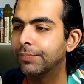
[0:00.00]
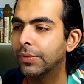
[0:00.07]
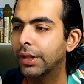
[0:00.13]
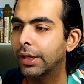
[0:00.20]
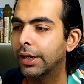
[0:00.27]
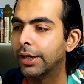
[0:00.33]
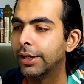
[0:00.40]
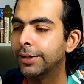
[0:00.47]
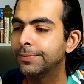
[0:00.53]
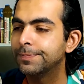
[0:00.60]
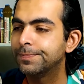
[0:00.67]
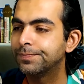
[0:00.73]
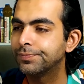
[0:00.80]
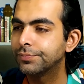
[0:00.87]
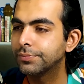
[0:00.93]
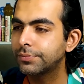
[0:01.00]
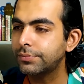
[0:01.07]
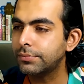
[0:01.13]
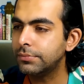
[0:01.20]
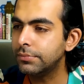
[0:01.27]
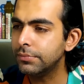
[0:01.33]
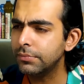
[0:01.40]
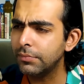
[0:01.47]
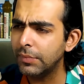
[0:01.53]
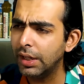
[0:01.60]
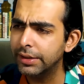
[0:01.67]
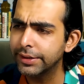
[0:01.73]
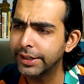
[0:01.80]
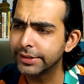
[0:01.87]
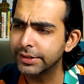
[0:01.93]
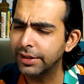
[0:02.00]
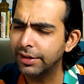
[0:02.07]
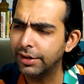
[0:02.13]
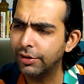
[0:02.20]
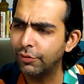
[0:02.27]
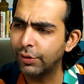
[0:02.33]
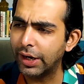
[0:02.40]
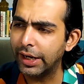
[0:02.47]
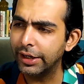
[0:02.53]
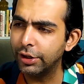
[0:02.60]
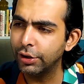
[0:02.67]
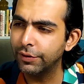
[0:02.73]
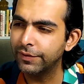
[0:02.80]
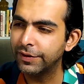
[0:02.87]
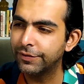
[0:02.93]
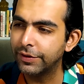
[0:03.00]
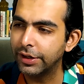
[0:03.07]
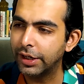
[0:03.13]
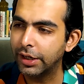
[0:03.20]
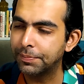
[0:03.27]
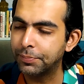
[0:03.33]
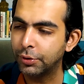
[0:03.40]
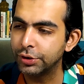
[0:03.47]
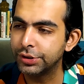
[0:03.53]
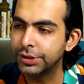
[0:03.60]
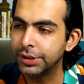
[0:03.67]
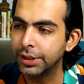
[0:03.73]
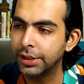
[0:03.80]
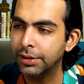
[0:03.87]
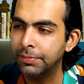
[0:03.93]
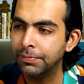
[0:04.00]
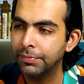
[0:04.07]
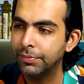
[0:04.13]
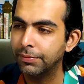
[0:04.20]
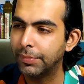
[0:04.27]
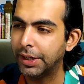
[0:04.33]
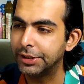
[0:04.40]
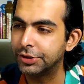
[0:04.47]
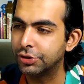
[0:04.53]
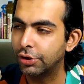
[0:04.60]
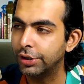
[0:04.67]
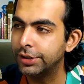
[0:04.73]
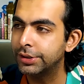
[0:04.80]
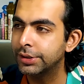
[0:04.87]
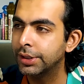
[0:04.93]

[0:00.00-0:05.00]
Yeah, there's a variety of different airports here by choice.